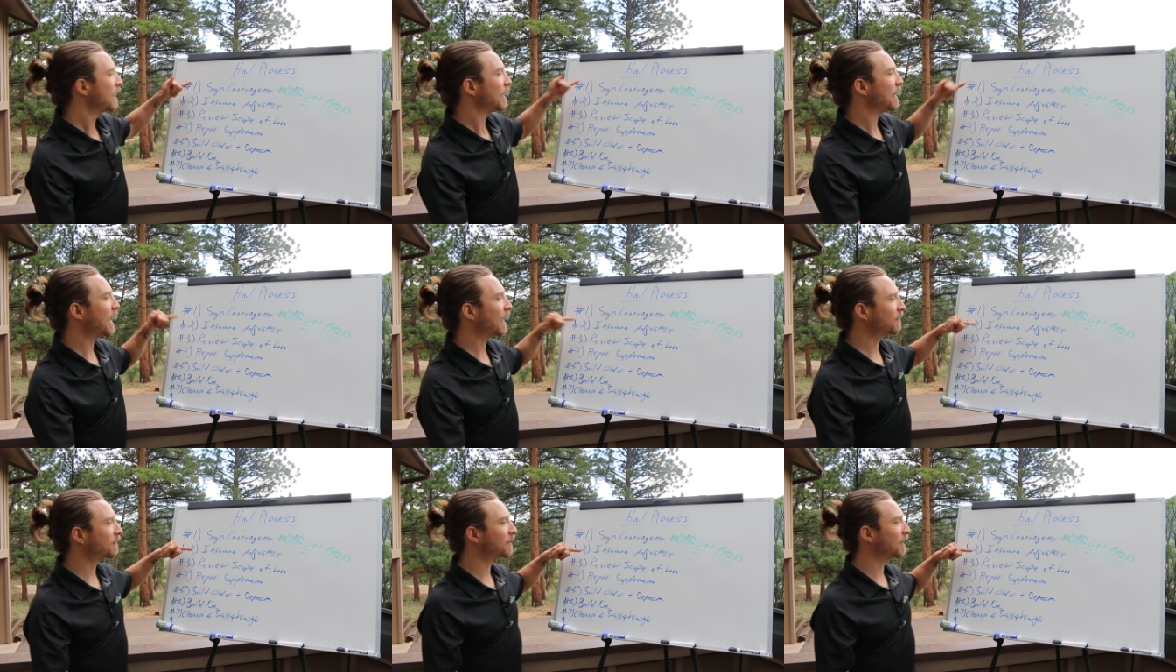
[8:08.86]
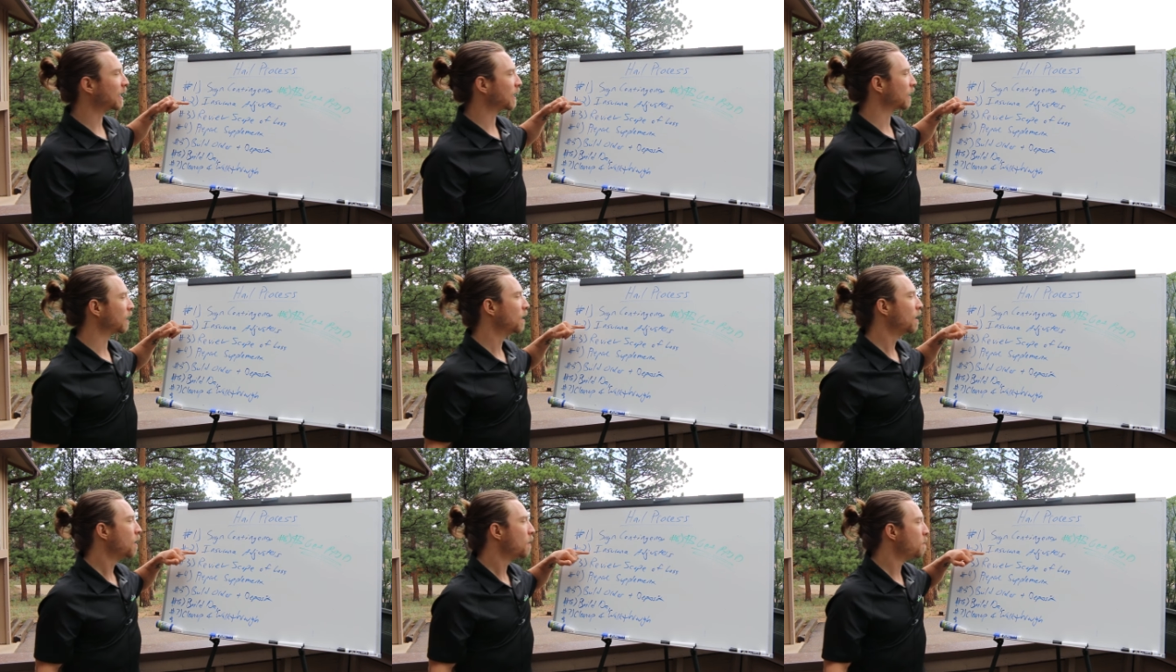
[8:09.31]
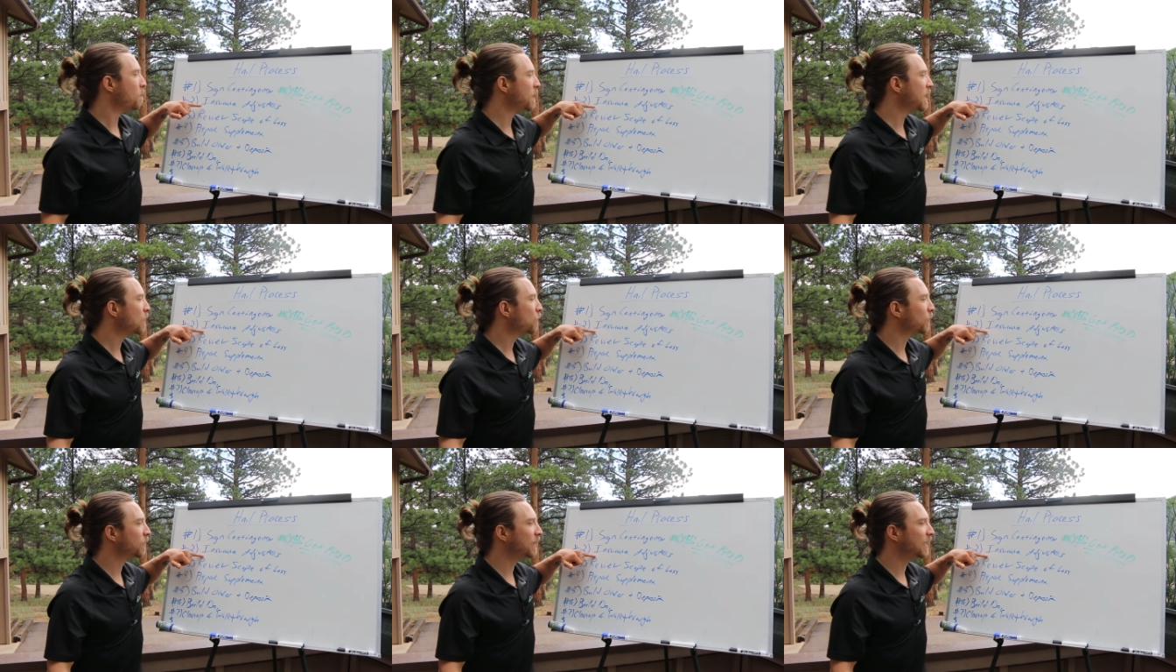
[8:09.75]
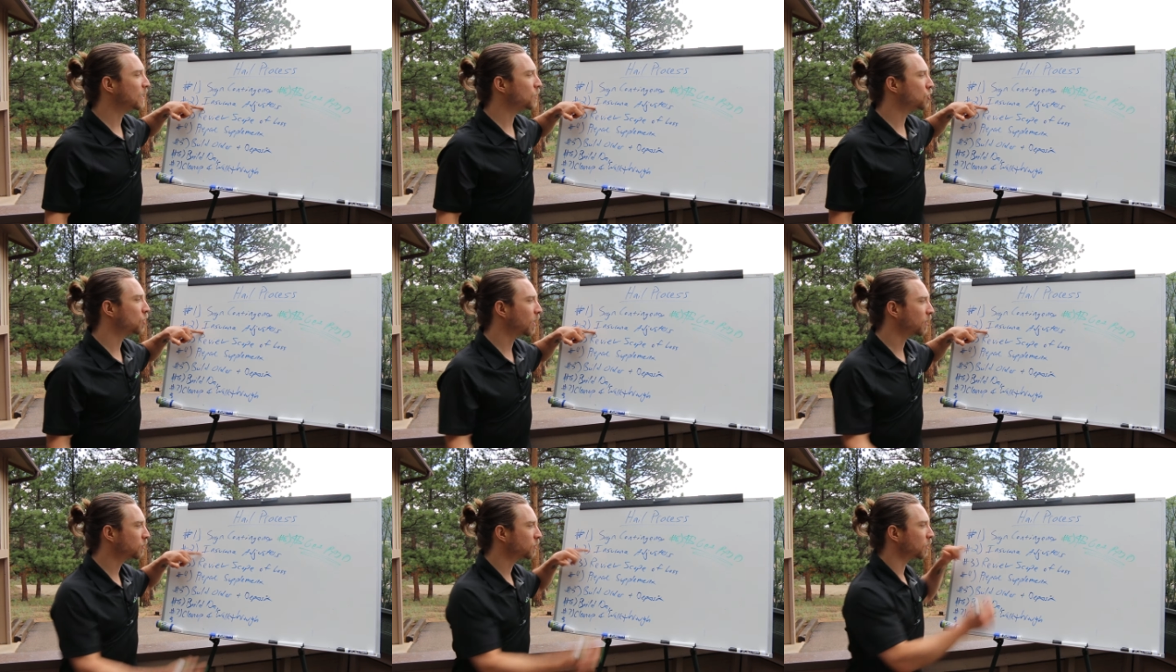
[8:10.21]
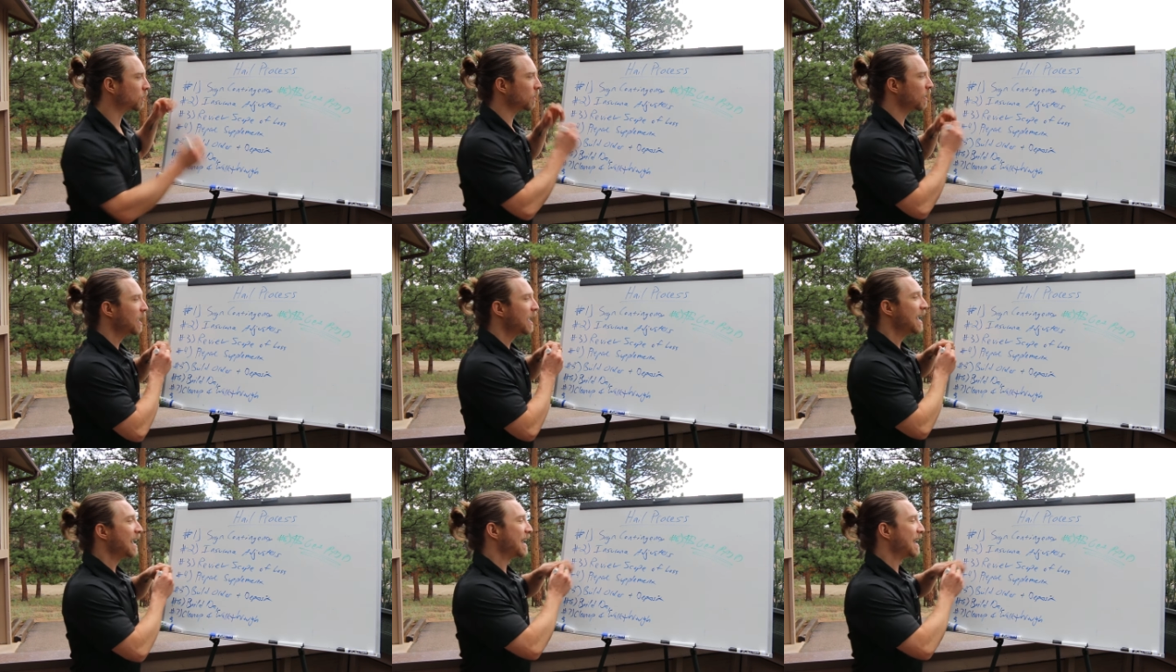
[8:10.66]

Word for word: Next thing, meet with the adjuster.